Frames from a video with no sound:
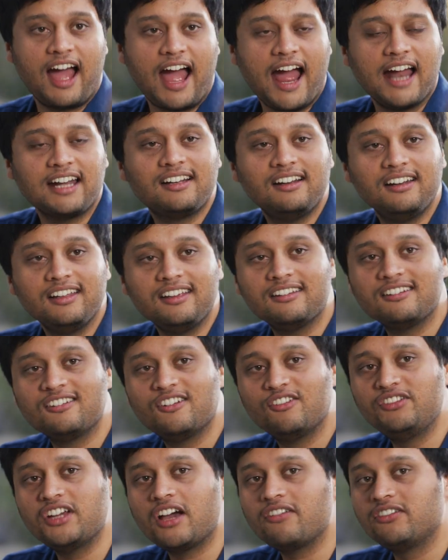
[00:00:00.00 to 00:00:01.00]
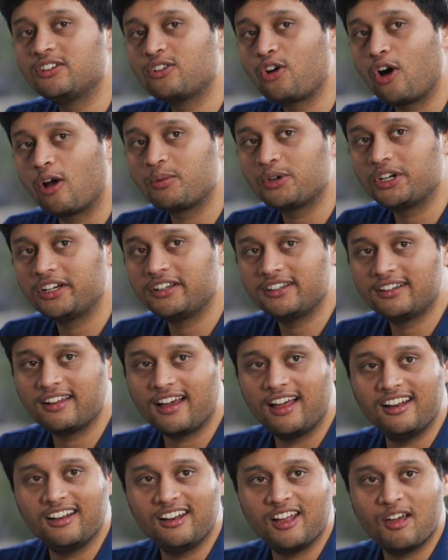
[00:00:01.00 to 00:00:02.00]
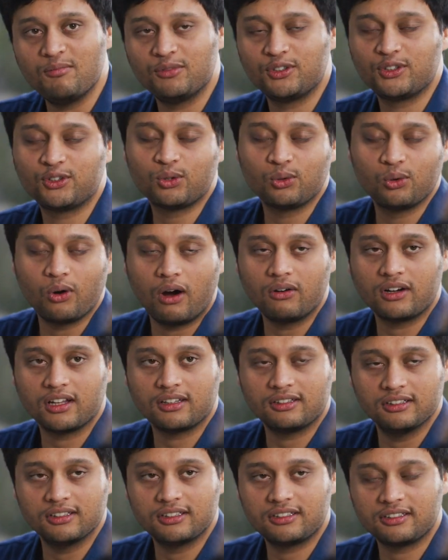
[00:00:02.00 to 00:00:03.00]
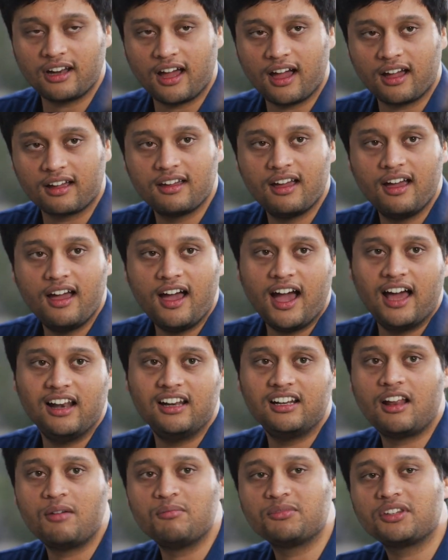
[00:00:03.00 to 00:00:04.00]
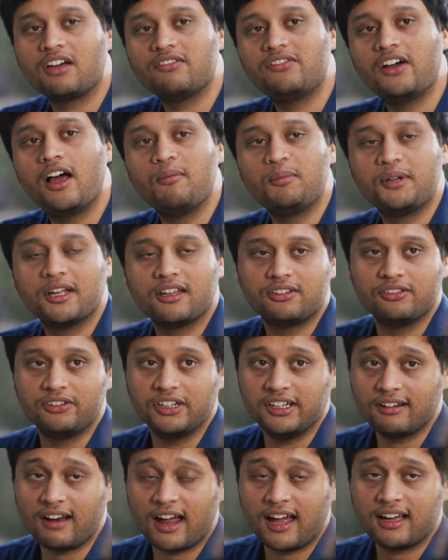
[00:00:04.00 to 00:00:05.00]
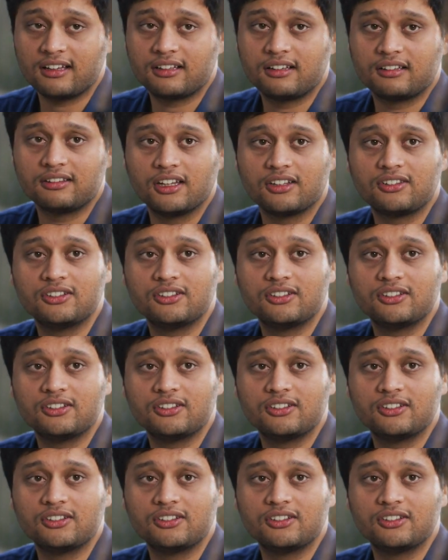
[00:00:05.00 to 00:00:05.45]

At Glean, we have incorporated LLMs throughout our search stack. LLMs have helped us re-rank the